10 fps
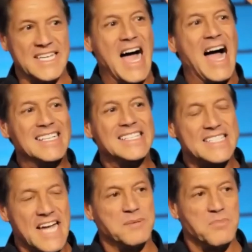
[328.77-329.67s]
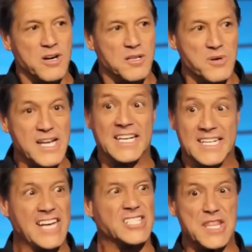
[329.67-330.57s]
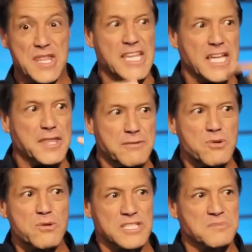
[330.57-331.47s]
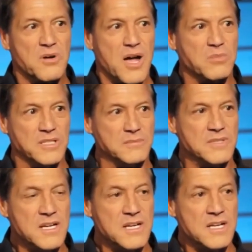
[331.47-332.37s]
the Einstein part of the brain can actually think through this problem